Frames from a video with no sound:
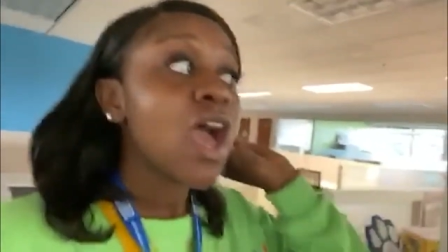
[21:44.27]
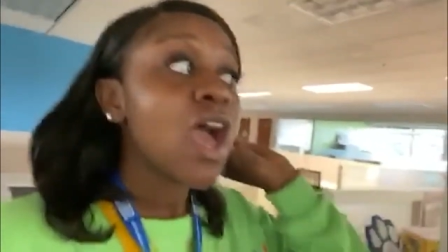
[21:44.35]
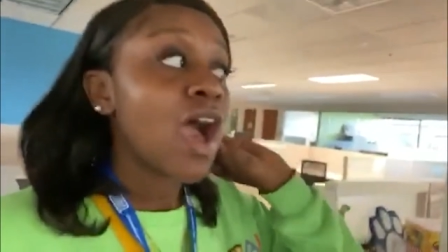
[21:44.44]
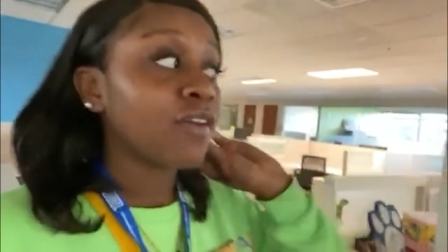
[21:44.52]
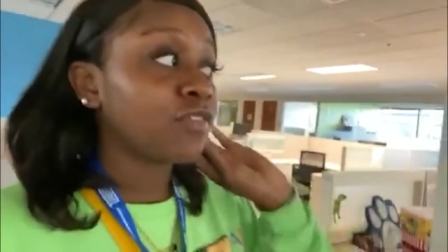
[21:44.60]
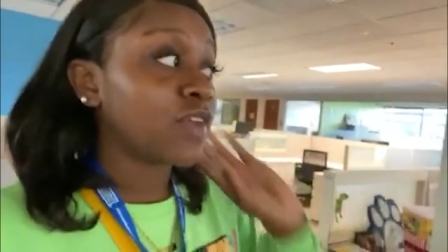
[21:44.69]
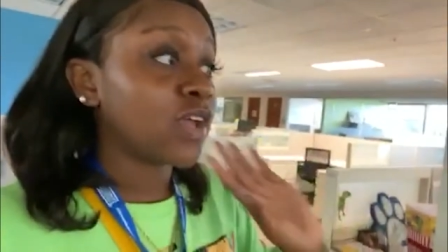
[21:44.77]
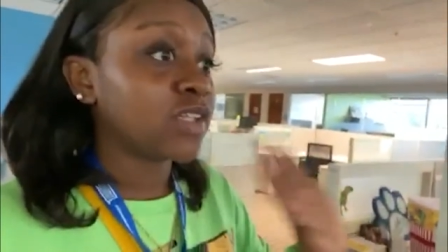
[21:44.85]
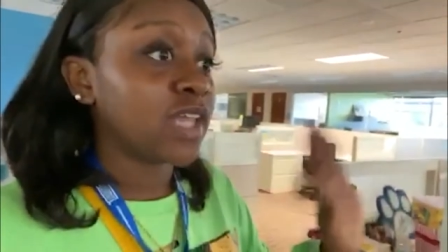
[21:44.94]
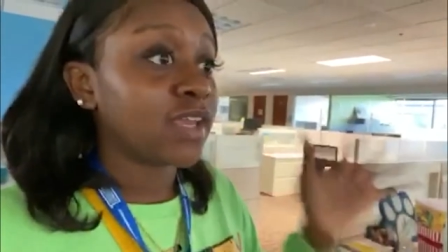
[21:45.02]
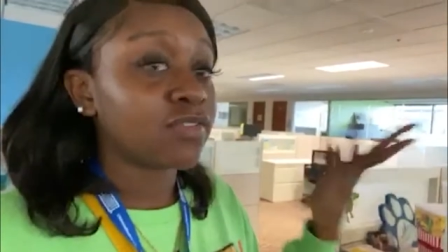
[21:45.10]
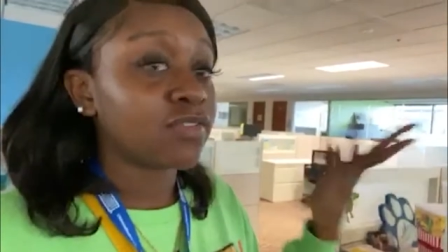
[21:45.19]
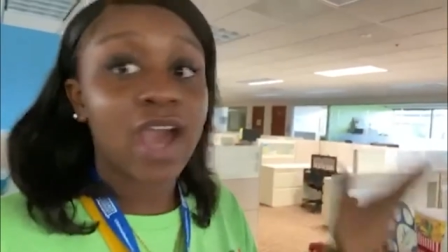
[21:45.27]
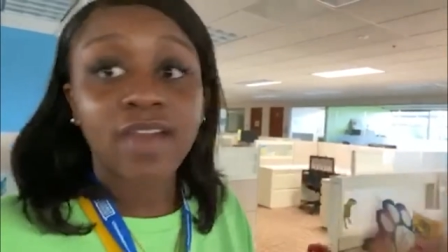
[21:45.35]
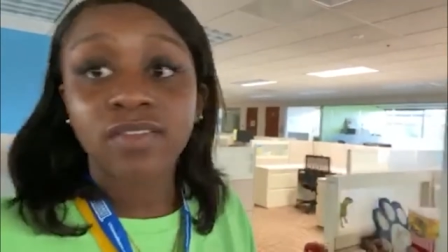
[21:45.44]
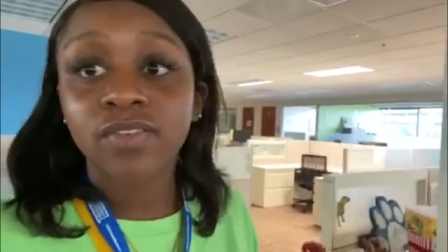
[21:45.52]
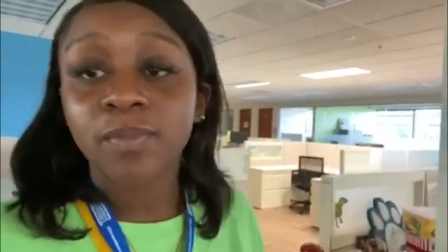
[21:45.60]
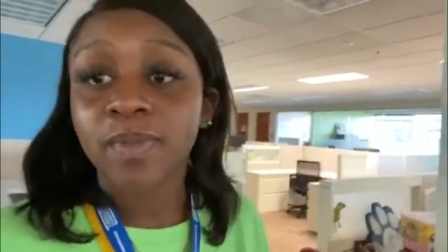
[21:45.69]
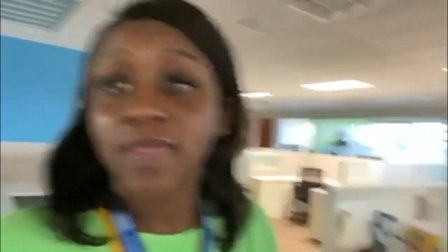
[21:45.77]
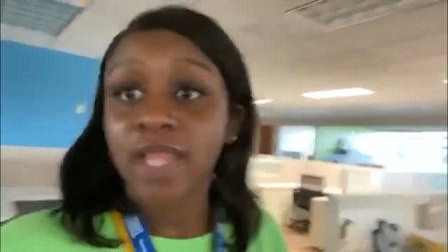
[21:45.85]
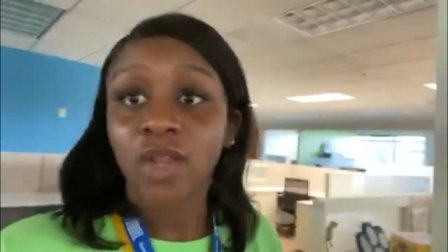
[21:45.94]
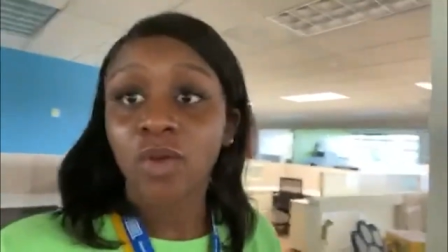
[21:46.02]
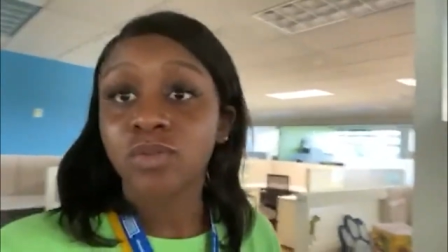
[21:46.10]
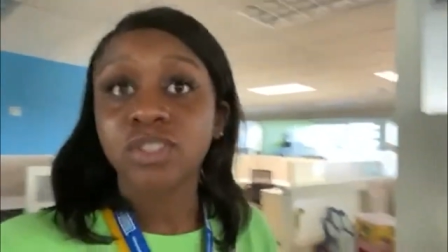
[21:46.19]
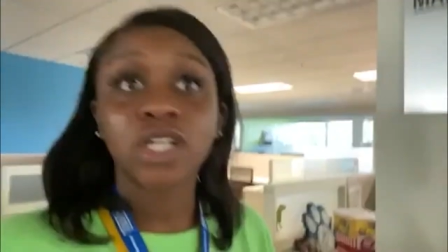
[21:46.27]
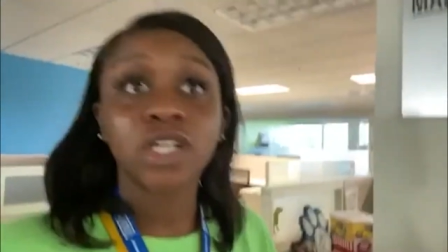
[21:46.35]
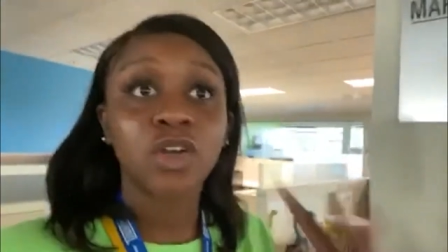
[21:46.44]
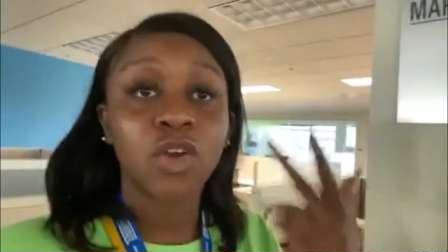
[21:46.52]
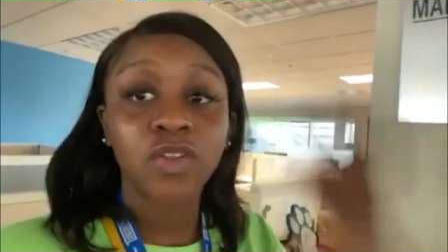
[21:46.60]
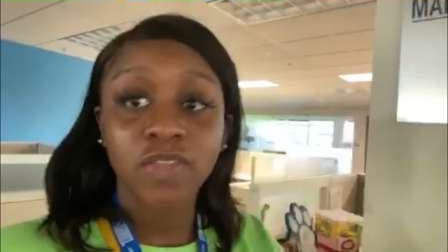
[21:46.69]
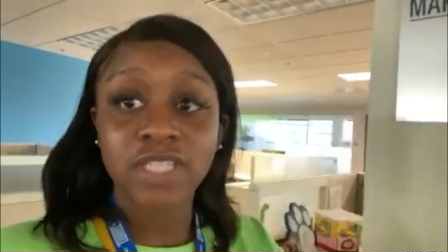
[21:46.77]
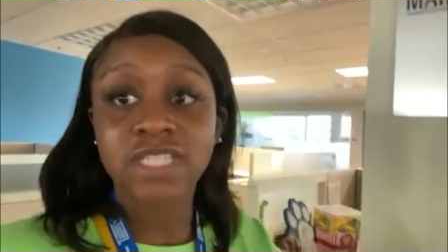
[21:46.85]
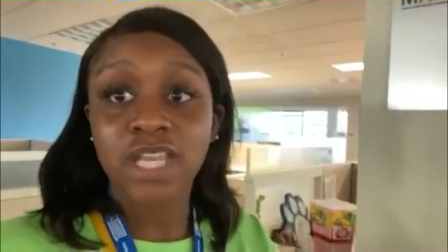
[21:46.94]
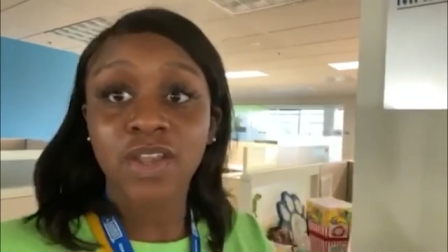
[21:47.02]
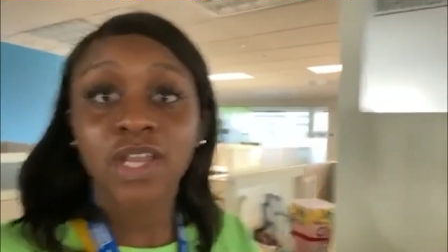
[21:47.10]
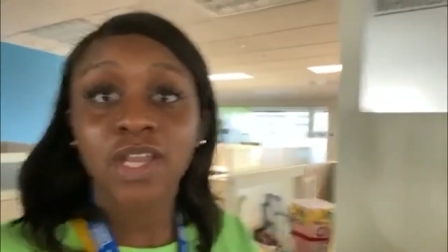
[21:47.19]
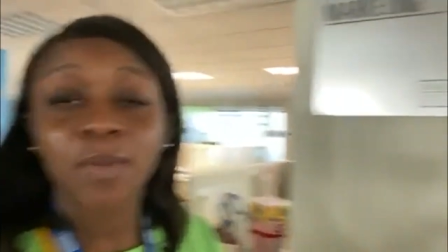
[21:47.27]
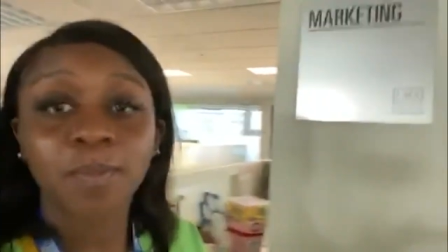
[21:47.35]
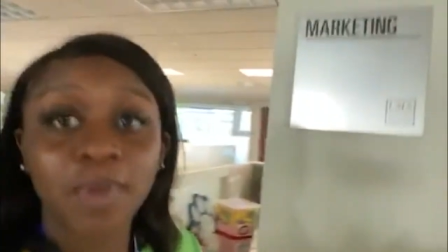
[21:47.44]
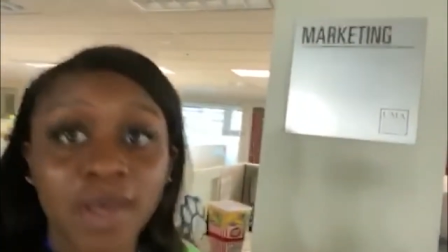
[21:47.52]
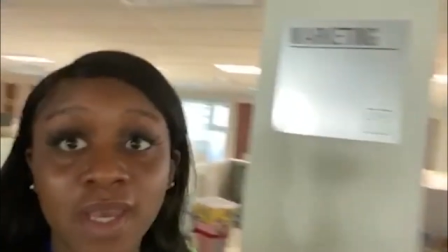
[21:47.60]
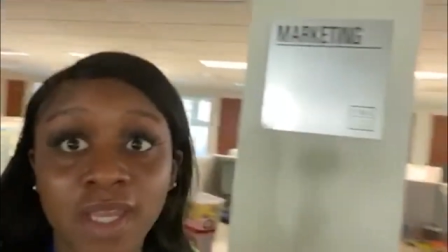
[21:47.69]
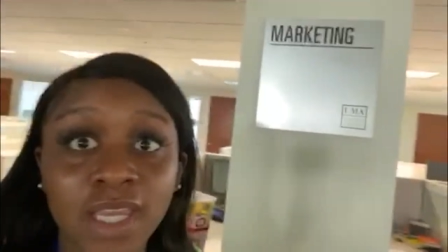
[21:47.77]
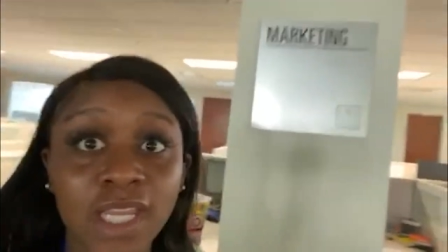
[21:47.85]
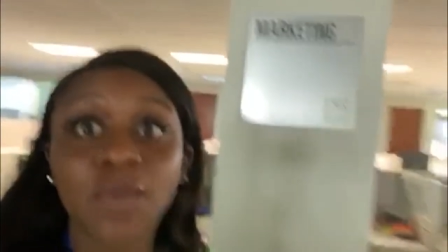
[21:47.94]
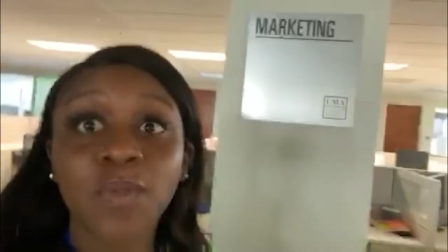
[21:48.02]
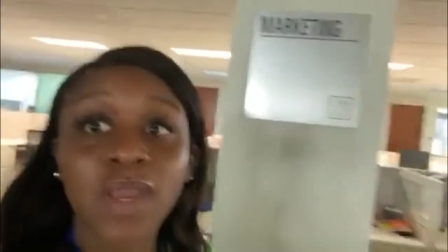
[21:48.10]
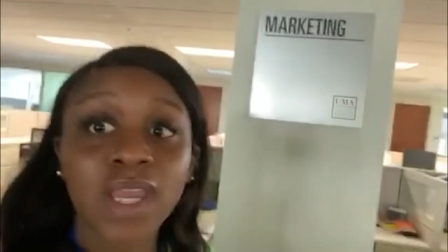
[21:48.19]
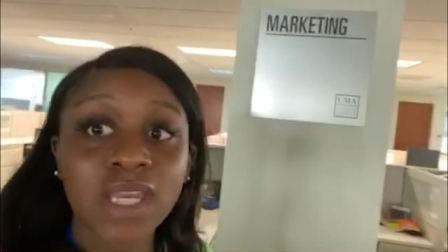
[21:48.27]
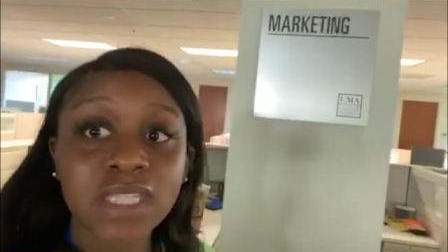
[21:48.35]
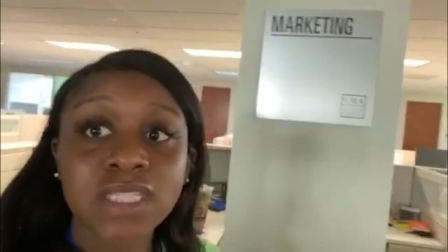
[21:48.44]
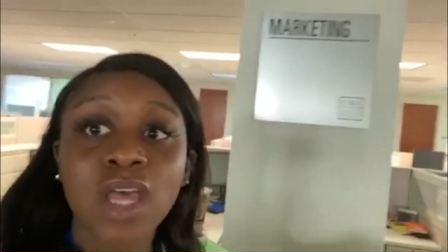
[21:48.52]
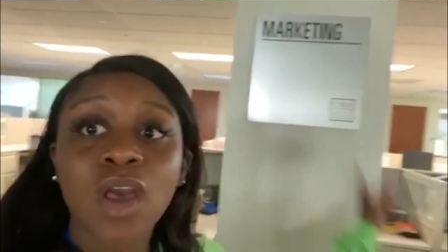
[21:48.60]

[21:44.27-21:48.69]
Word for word: i found like five of them and they don't turn on this area but anyways